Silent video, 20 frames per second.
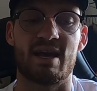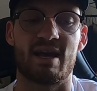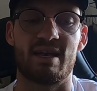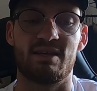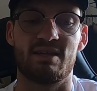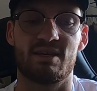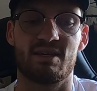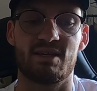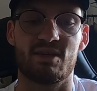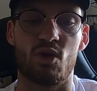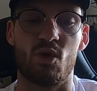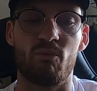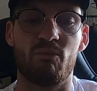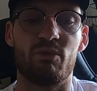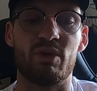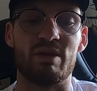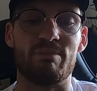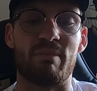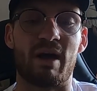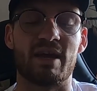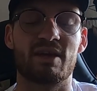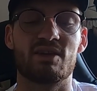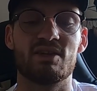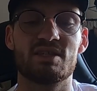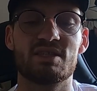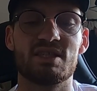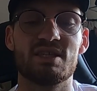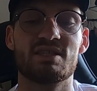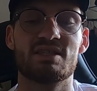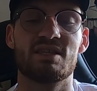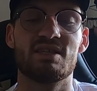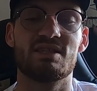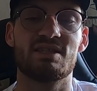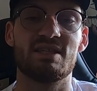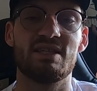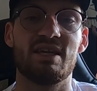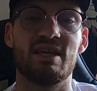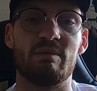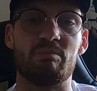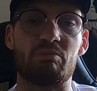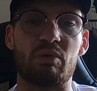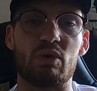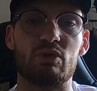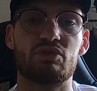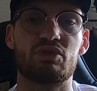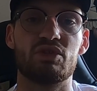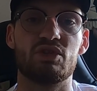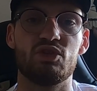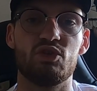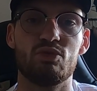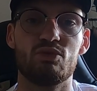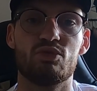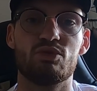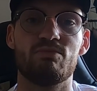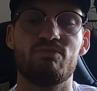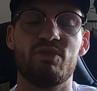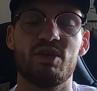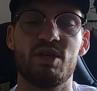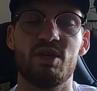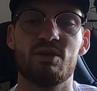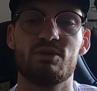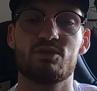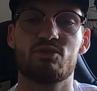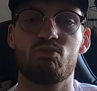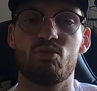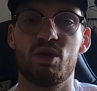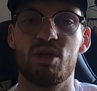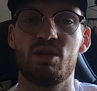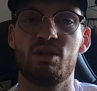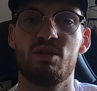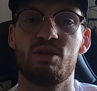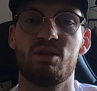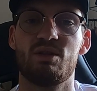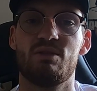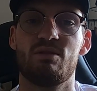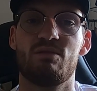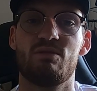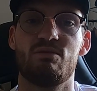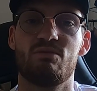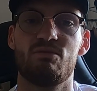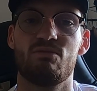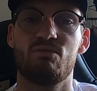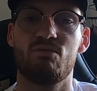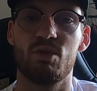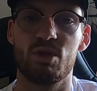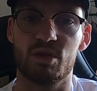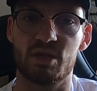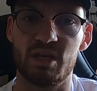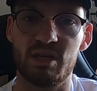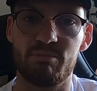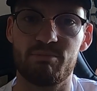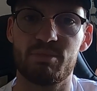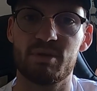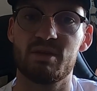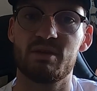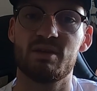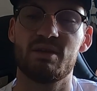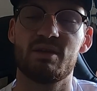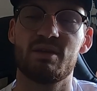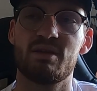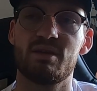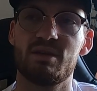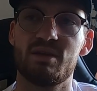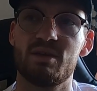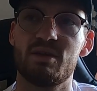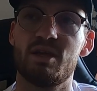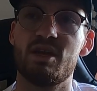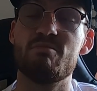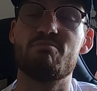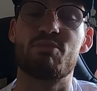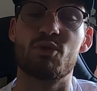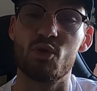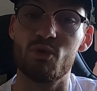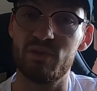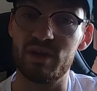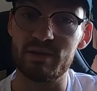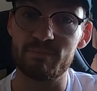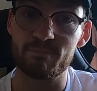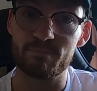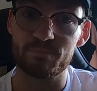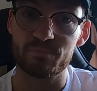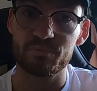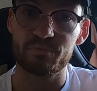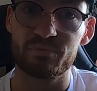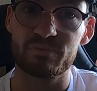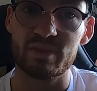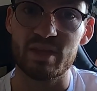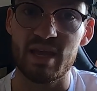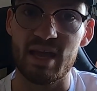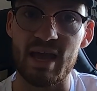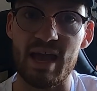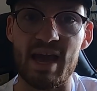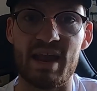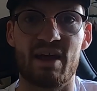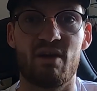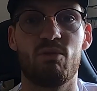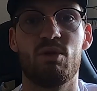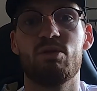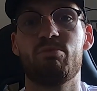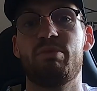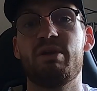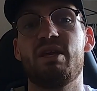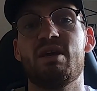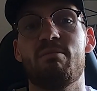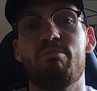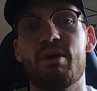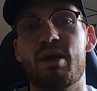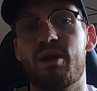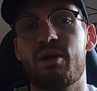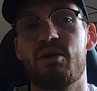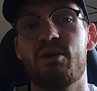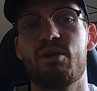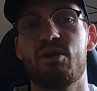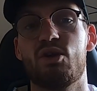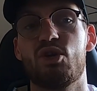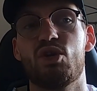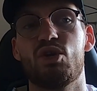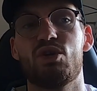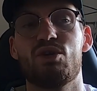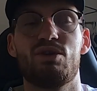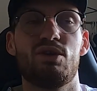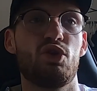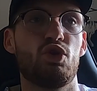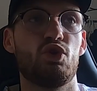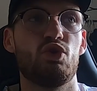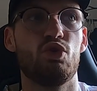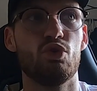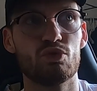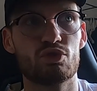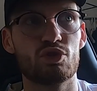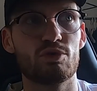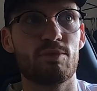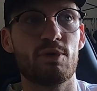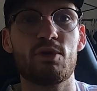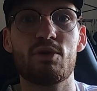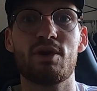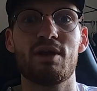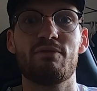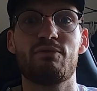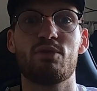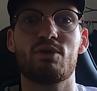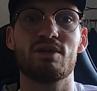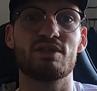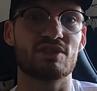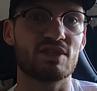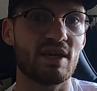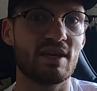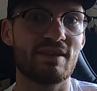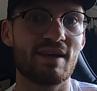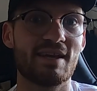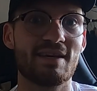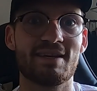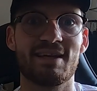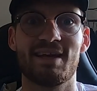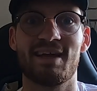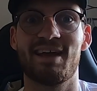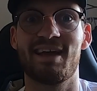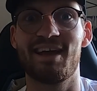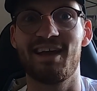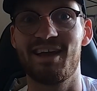And hopefully my consistency in posting YouTube videos will keep improving, and I will be a better YouTuber, if you can say that.